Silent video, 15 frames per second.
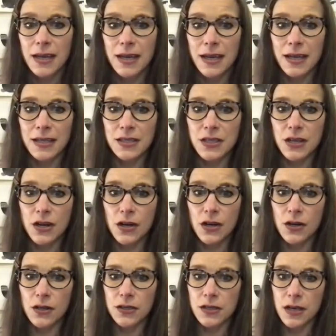It's
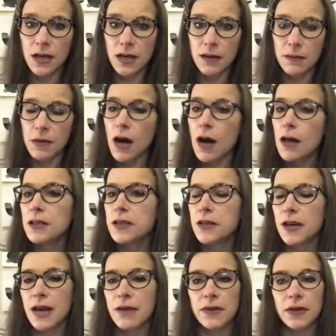called uh, All Under
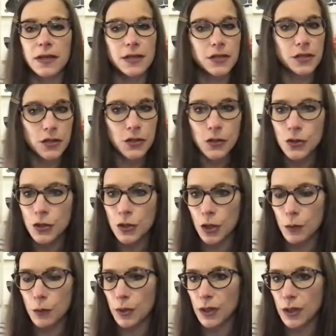Heaven. It's a huge
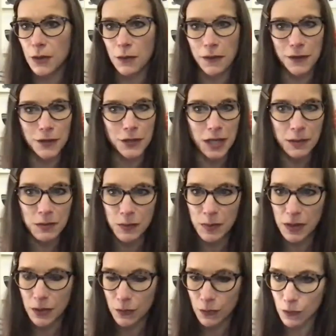cookbook. It won the James
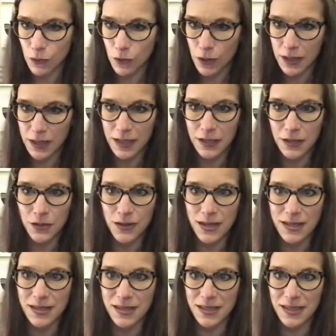Beard Award in
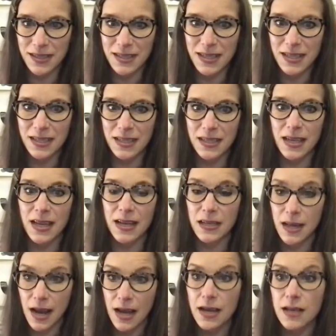2016, and it
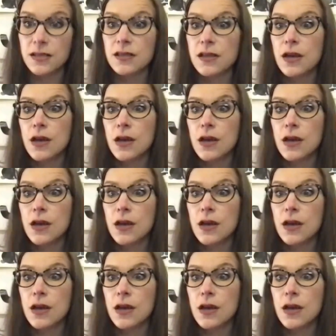has